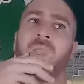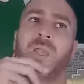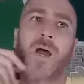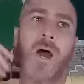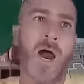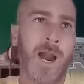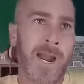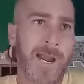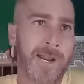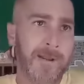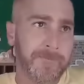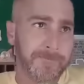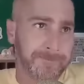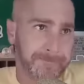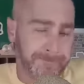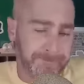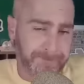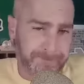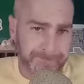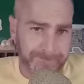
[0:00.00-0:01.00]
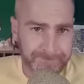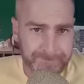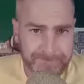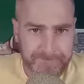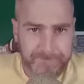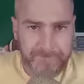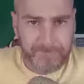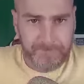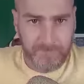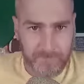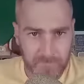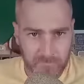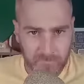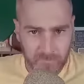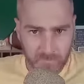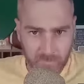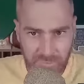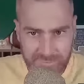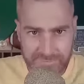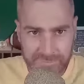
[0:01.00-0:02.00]
right.
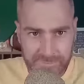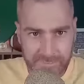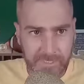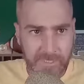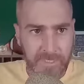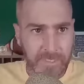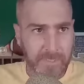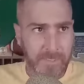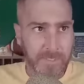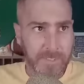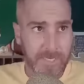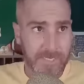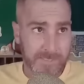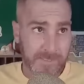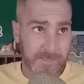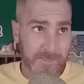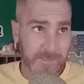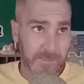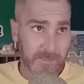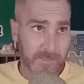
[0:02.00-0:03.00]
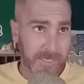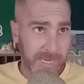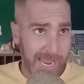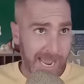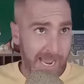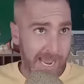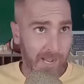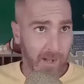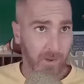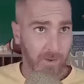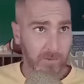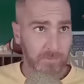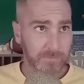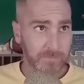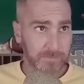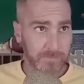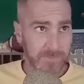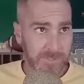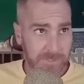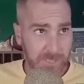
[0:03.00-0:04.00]
Let's get into this Cal
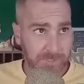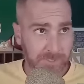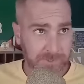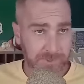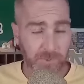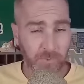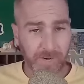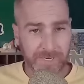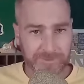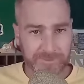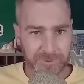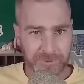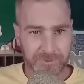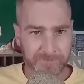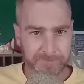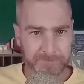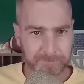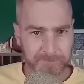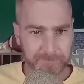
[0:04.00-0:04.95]
situation.